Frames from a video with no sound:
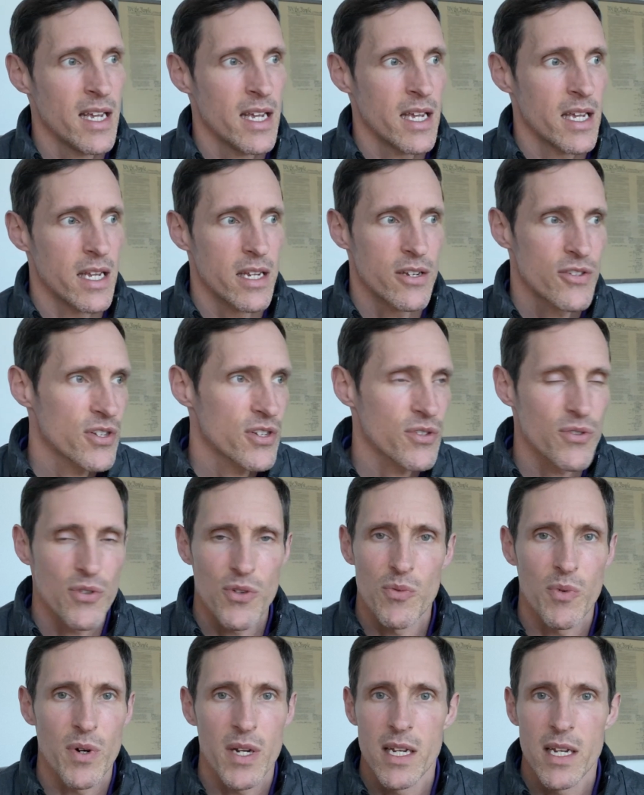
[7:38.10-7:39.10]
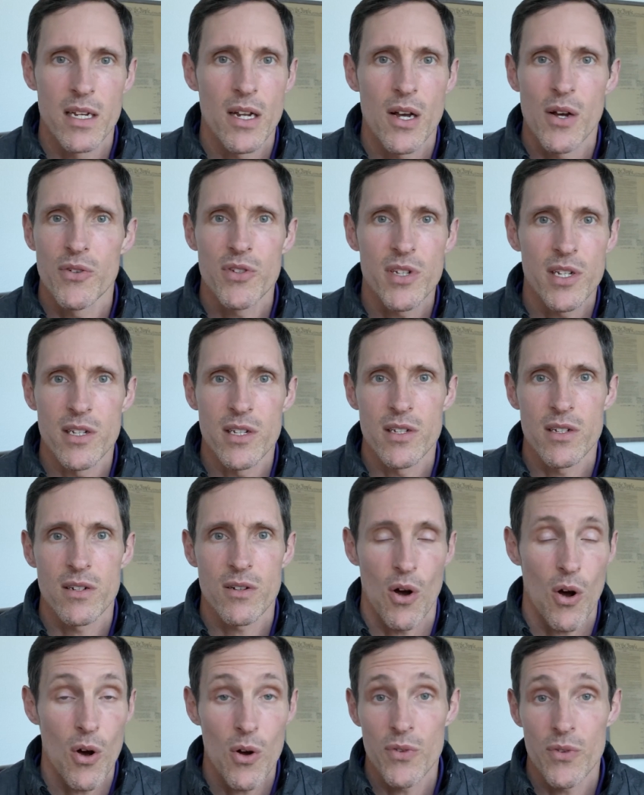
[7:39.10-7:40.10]
He's just doing what he knows he's
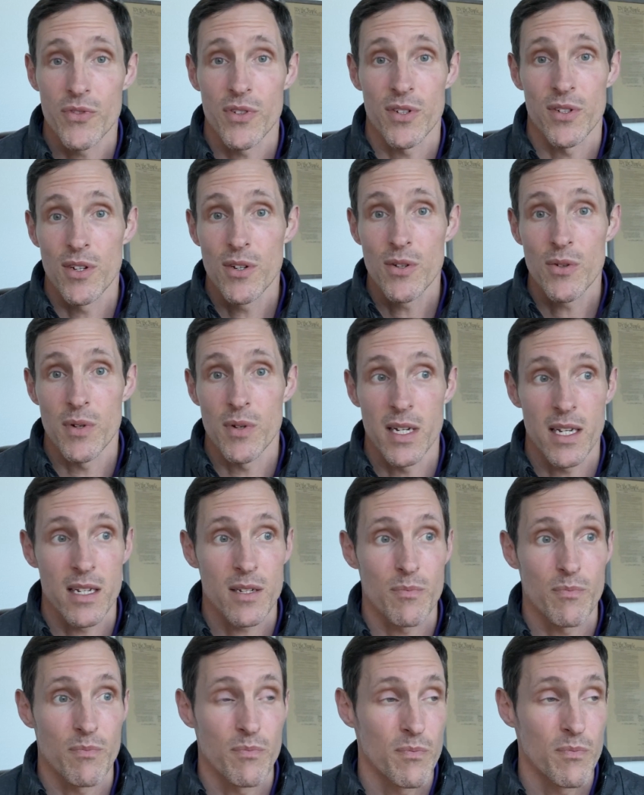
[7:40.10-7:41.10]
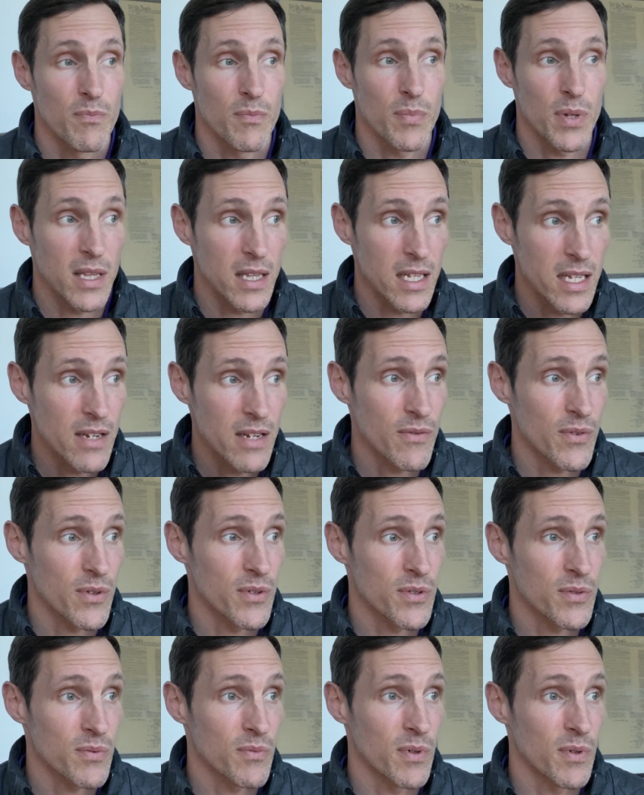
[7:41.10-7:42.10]
called to do. And as
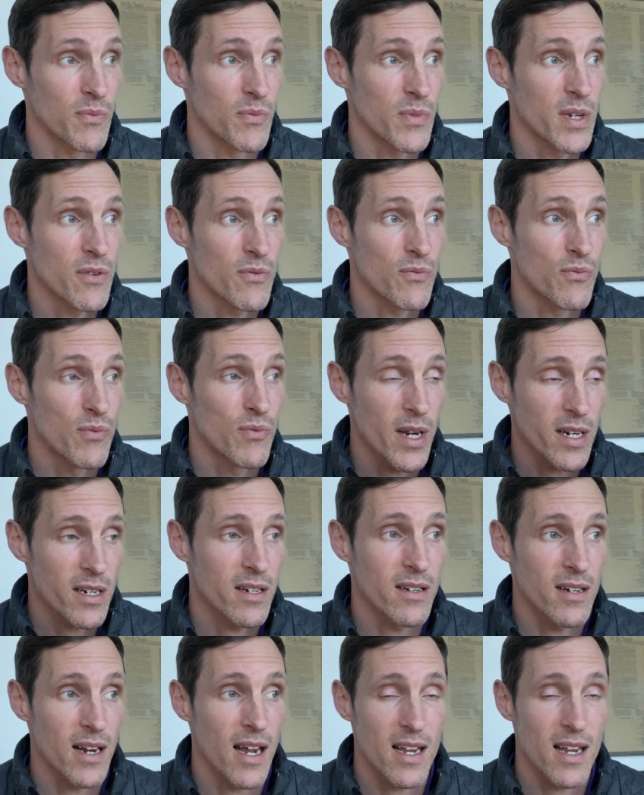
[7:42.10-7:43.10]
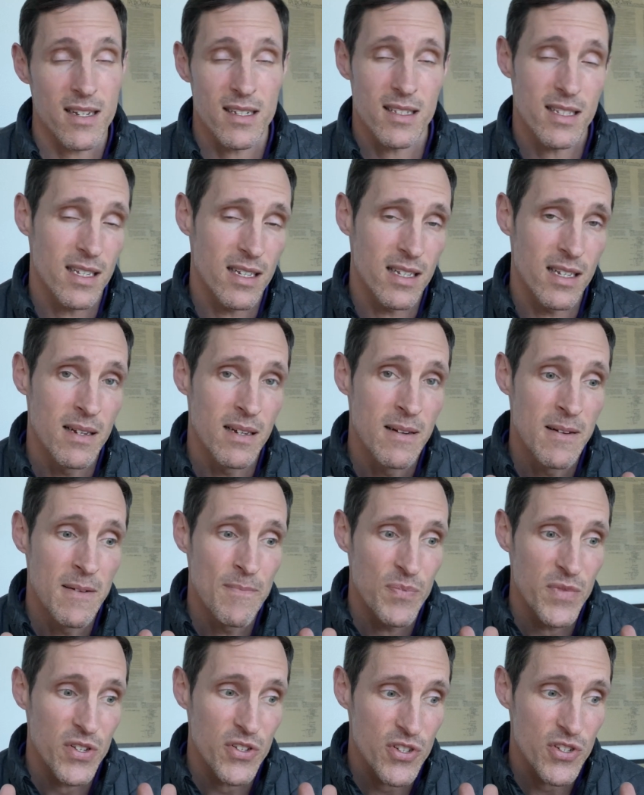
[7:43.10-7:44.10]
believers, when we recognize the
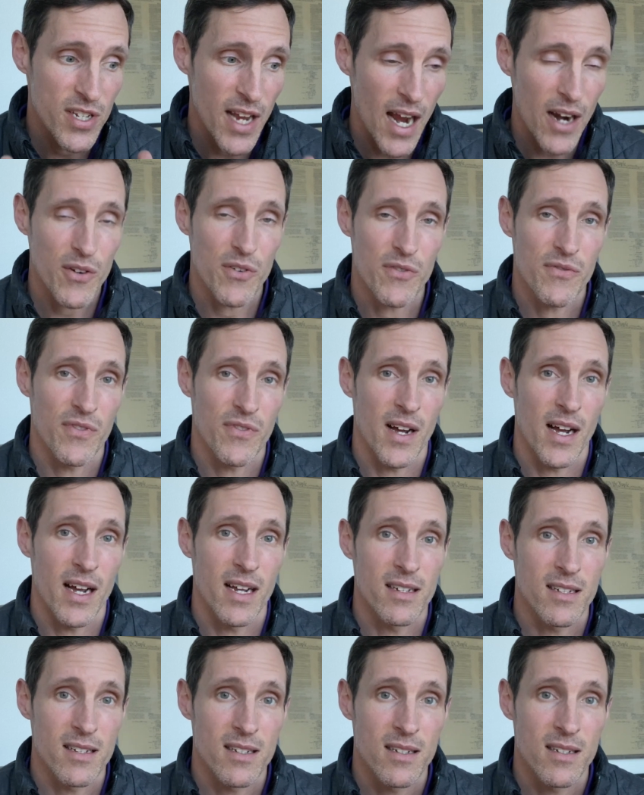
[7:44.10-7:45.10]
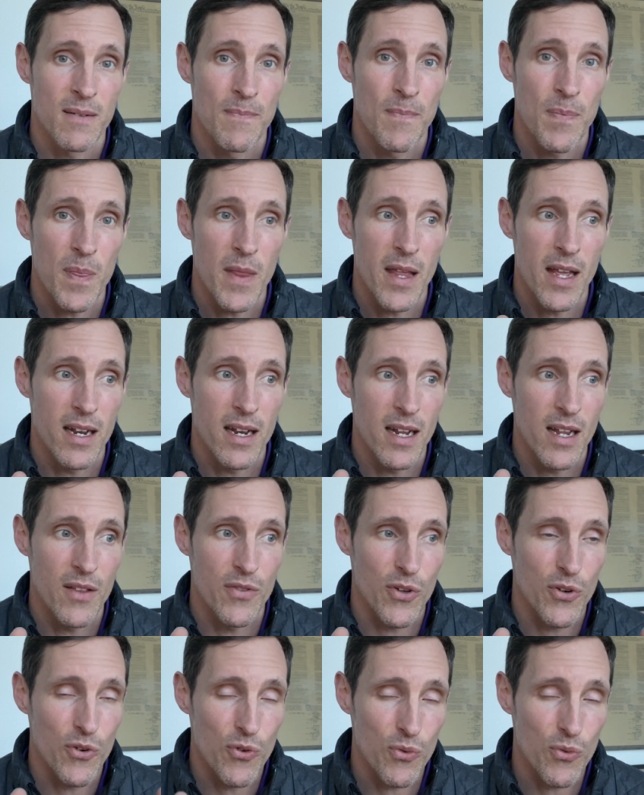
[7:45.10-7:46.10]
sacrifice and
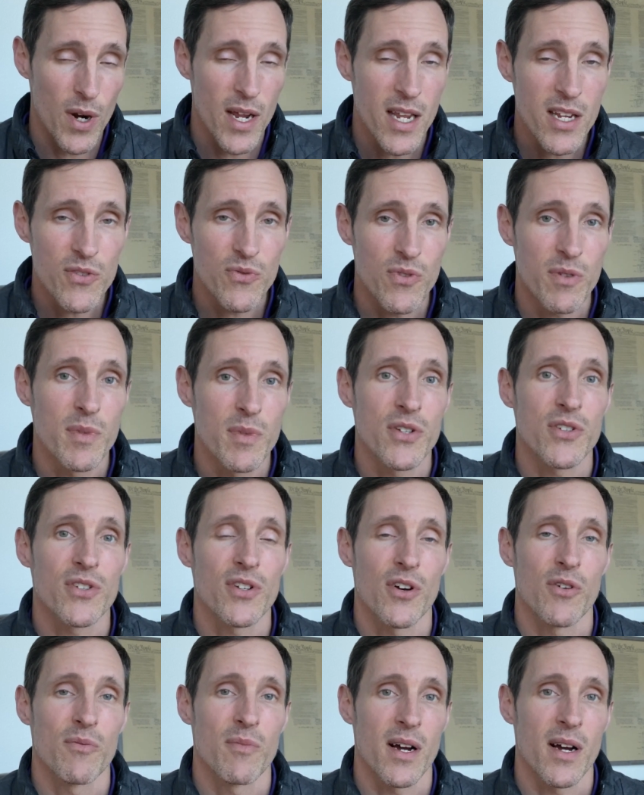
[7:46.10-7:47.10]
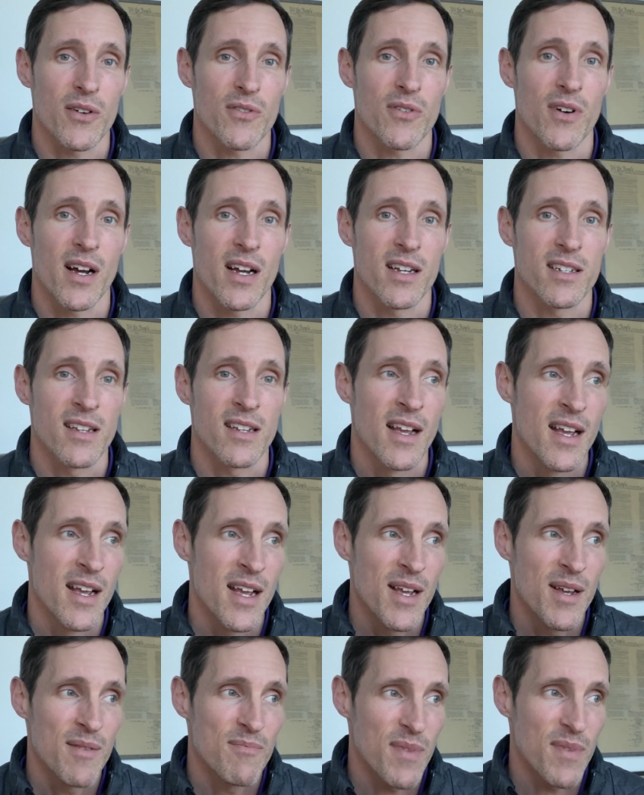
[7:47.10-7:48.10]
the grace we've been shown by Christ,
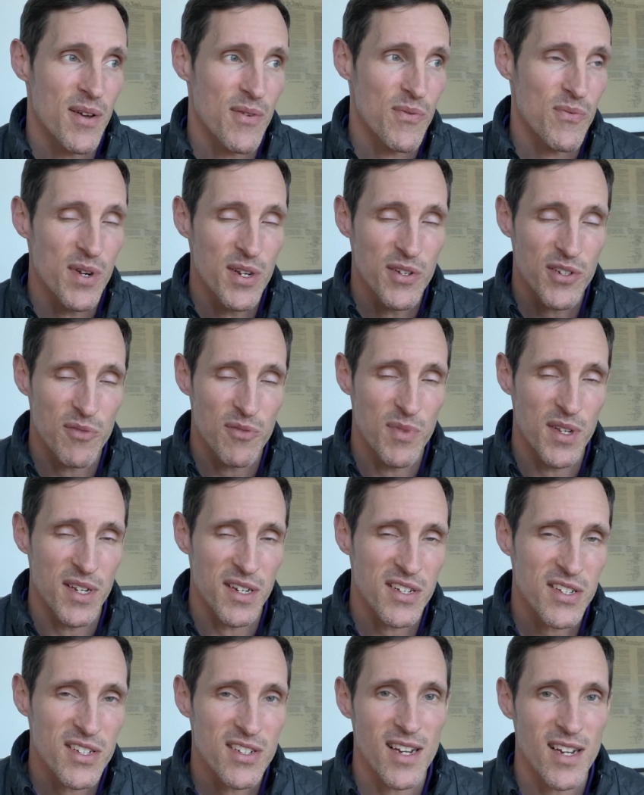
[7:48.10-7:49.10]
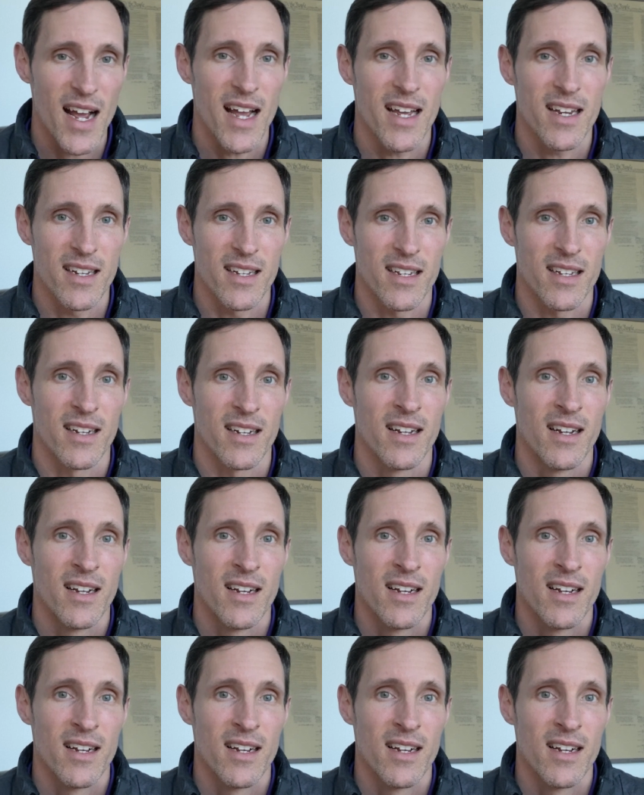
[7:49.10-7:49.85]
man, we should be excited